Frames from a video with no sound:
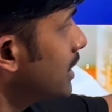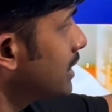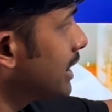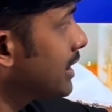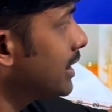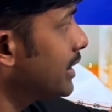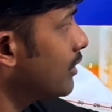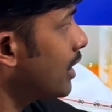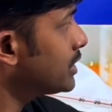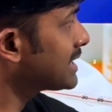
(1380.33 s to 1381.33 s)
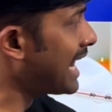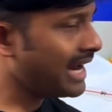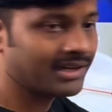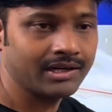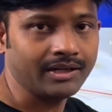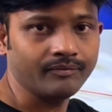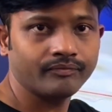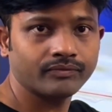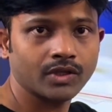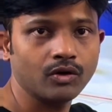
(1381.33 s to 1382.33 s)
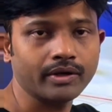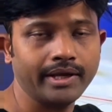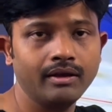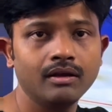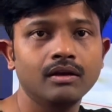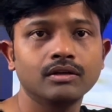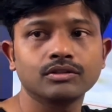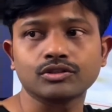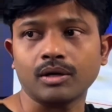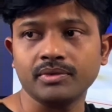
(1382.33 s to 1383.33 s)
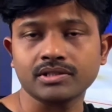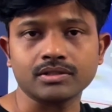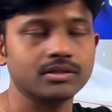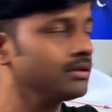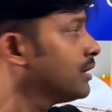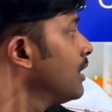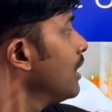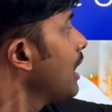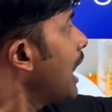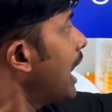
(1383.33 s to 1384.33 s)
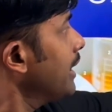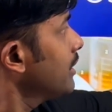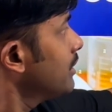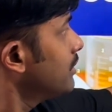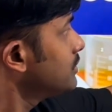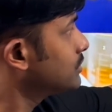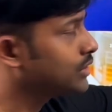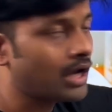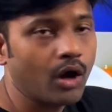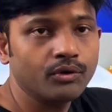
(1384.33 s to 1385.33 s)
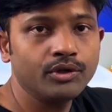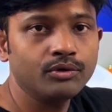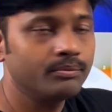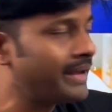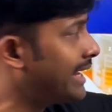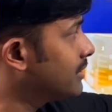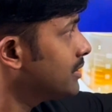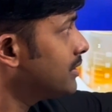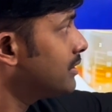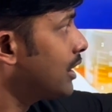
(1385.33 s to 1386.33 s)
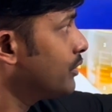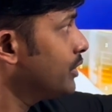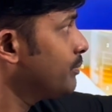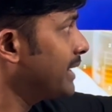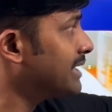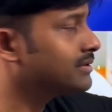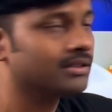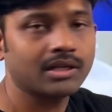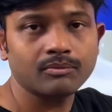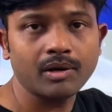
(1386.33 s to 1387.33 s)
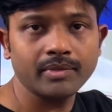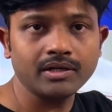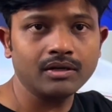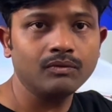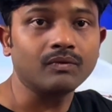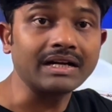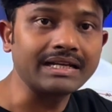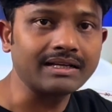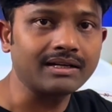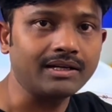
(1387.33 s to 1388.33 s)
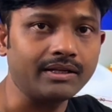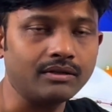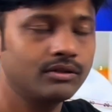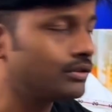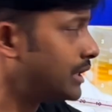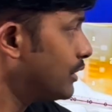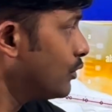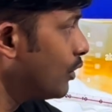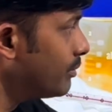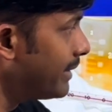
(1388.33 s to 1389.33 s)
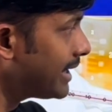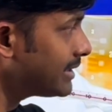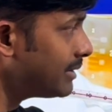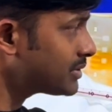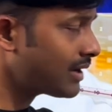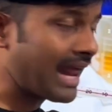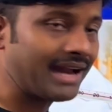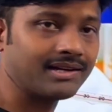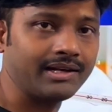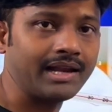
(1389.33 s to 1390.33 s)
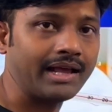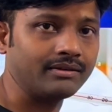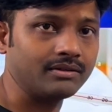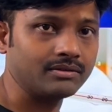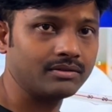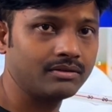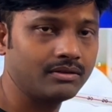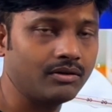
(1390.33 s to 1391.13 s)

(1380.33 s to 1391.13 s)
vertically, not slantly. Okay. Stop discussion. And how do you place the thermometer vertically? So don't make them slantly like this.